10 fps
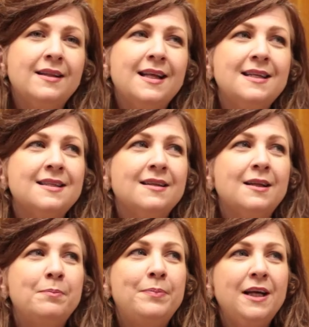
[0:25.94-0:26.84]
That's
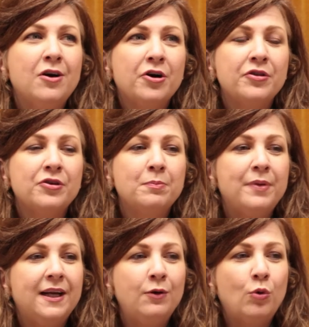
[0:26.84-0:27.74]
the B. Arthur,
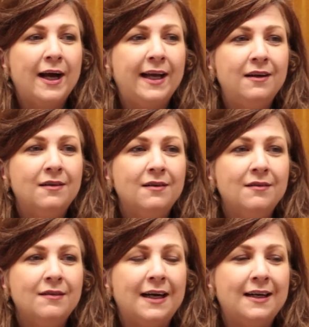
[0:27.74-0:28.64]
Betty White
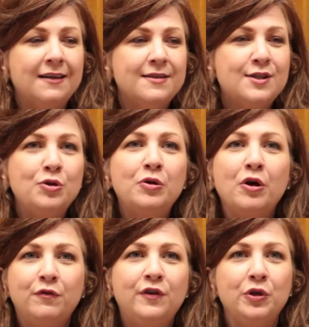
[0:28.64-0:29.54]

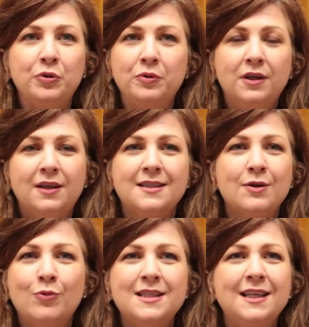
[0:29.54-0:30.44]
pseudo feud, because
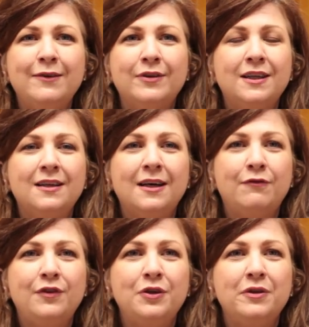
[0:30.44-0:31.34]
it wasn't even a
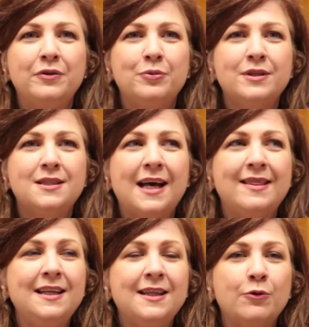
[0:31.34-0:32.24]
feud. It was, I
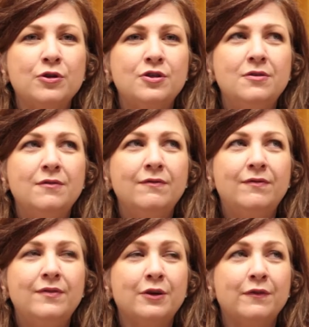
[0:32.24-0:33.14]
think they're
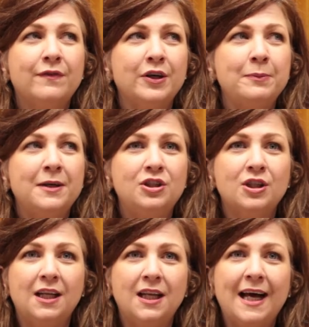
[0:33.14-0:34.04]
very much
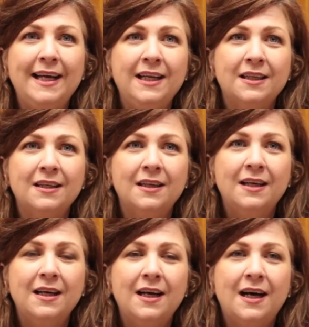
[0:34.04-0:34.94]
alike,
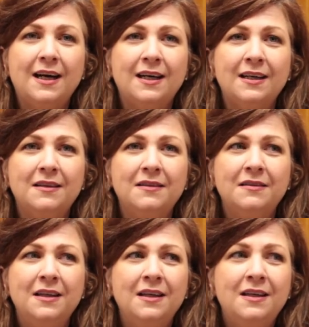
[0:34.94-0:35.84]
and
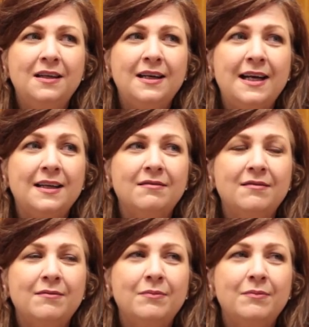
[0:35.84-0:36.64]
in